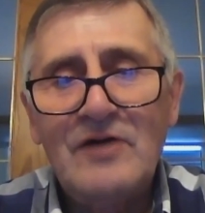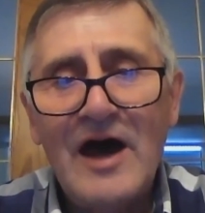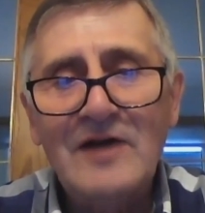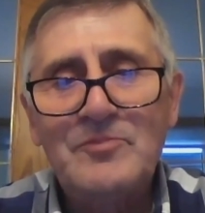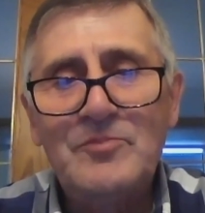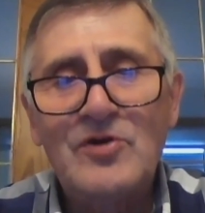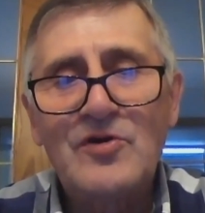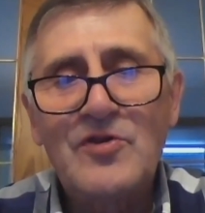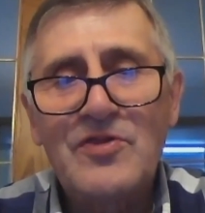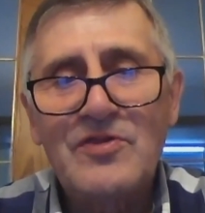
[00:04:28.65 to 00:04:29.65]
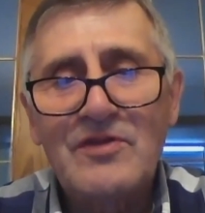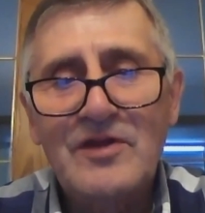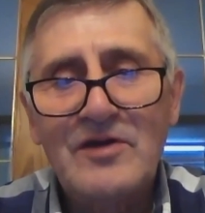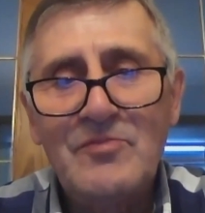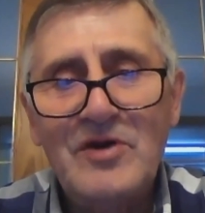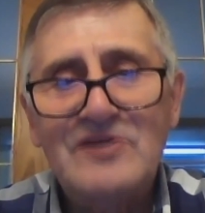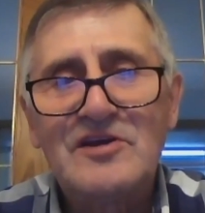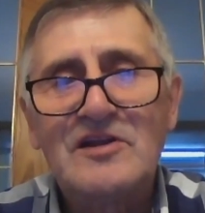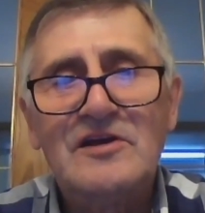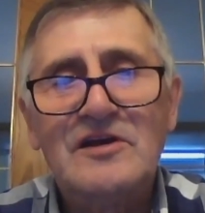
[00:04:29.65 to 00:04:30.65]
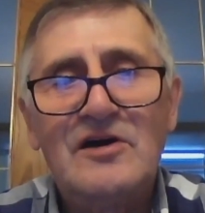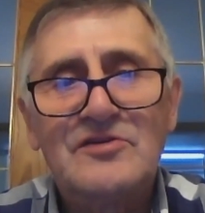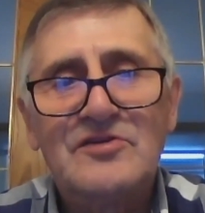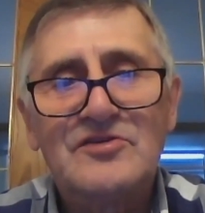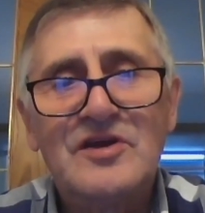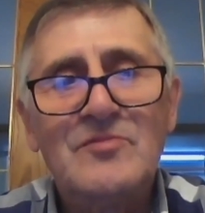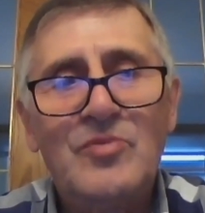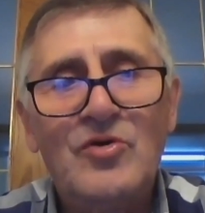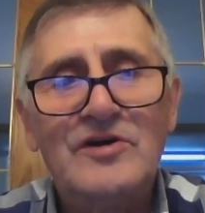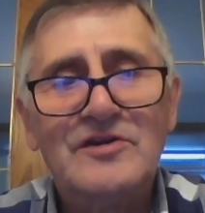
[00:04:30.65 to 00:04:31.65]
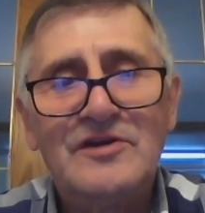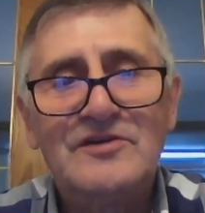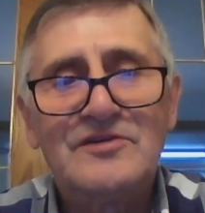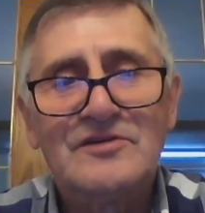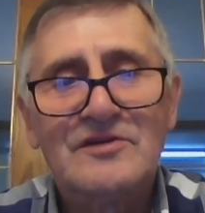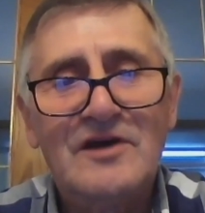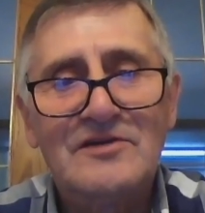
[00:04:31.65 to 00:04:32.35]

At birth, they basically are at the same point as